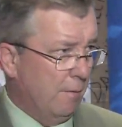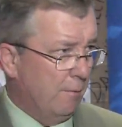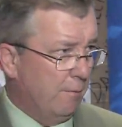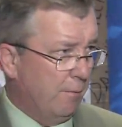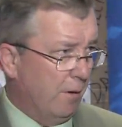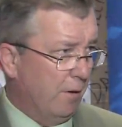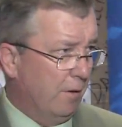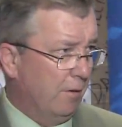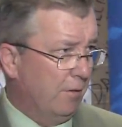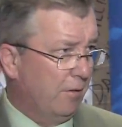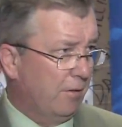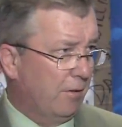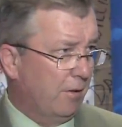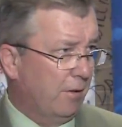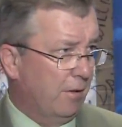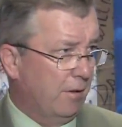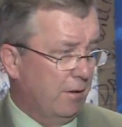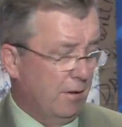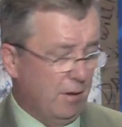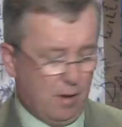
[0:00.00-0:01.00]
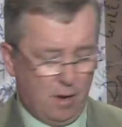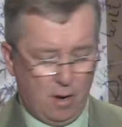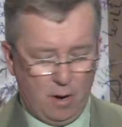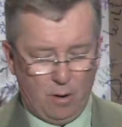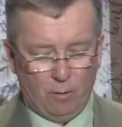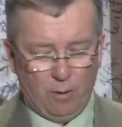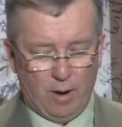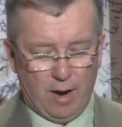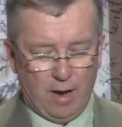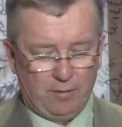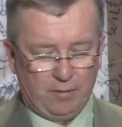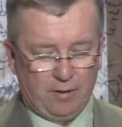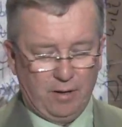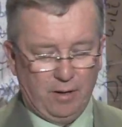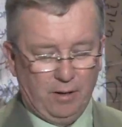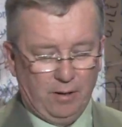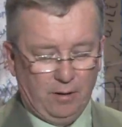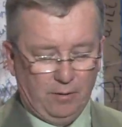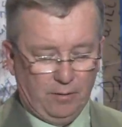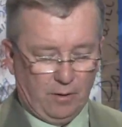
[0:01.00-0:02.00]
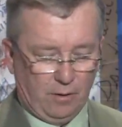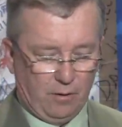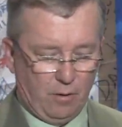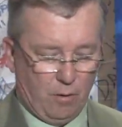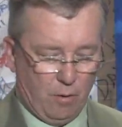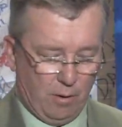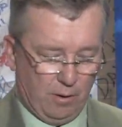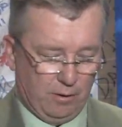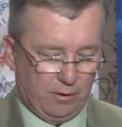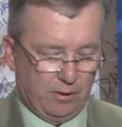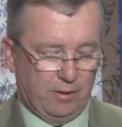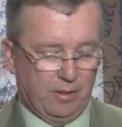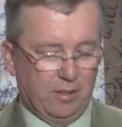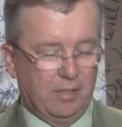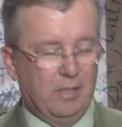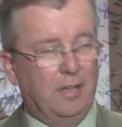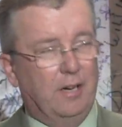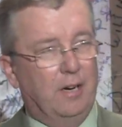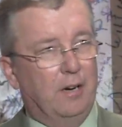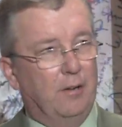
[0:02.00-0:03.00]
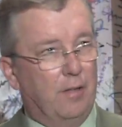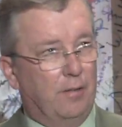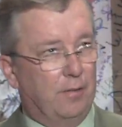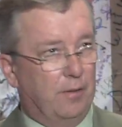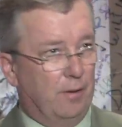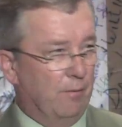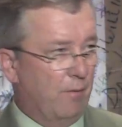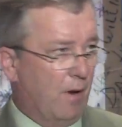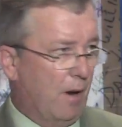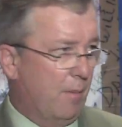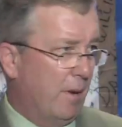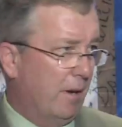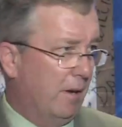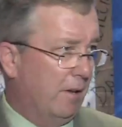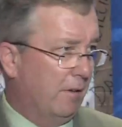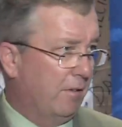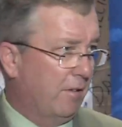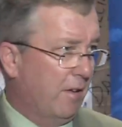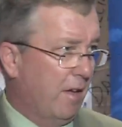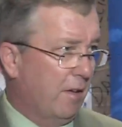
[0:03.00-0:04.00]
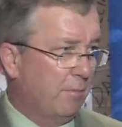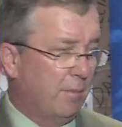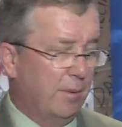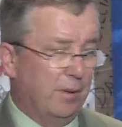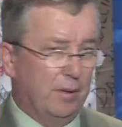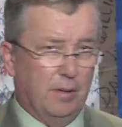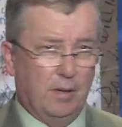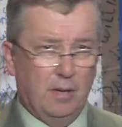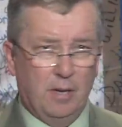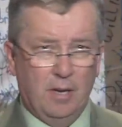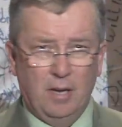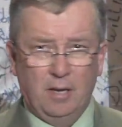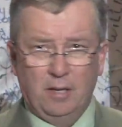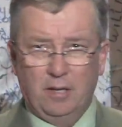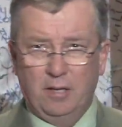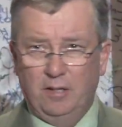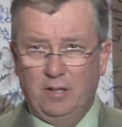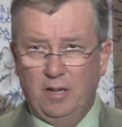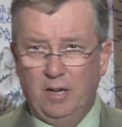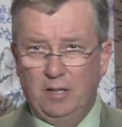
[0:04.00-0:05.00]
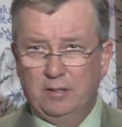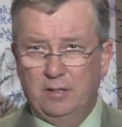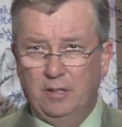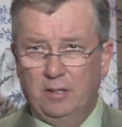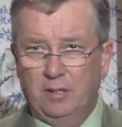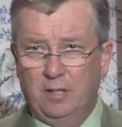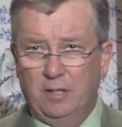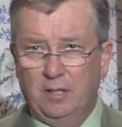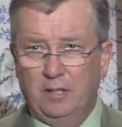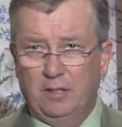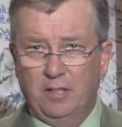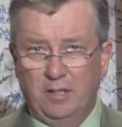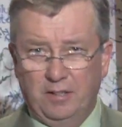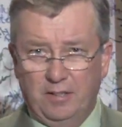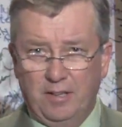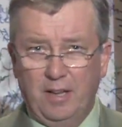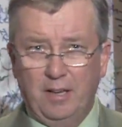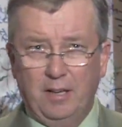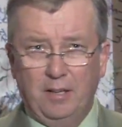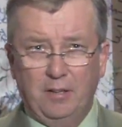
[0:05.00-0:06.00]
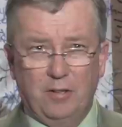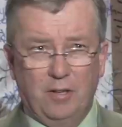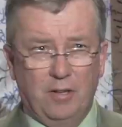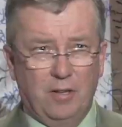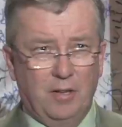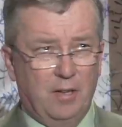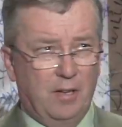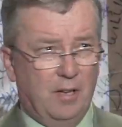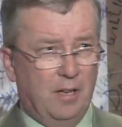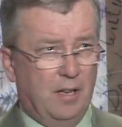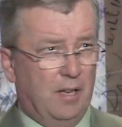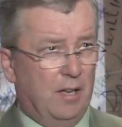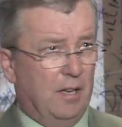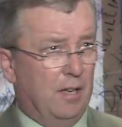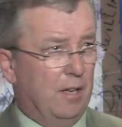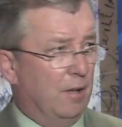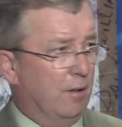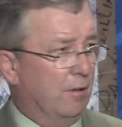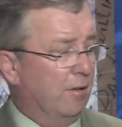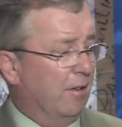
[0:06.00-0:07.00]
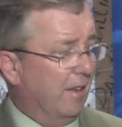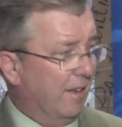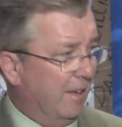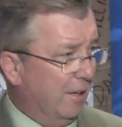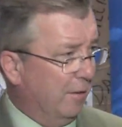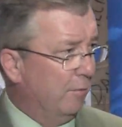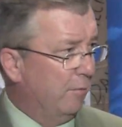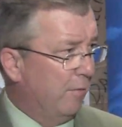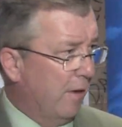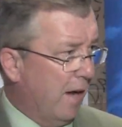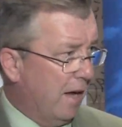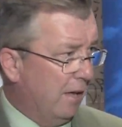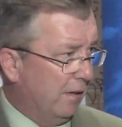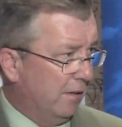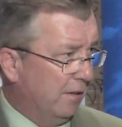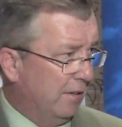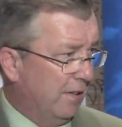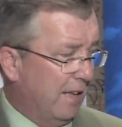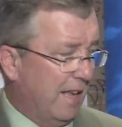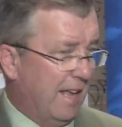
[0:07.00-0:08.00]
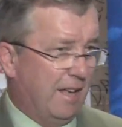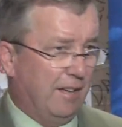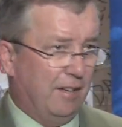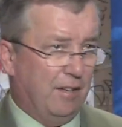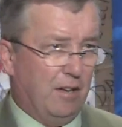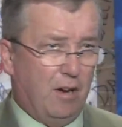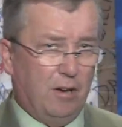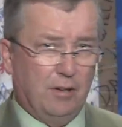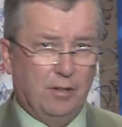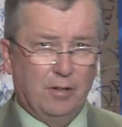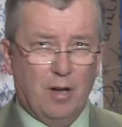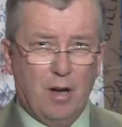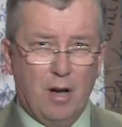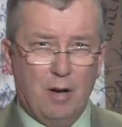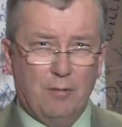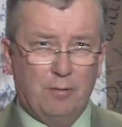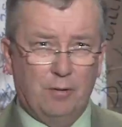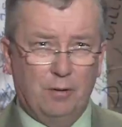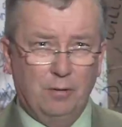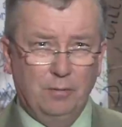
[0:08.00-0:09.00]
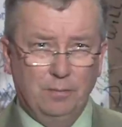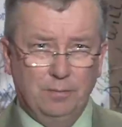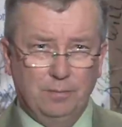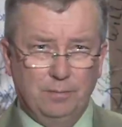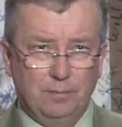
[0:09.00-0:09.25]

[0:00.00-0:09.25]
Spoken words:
First, we're asking the court to declare that the environmental assessment conducted to date is invalid and unlawful.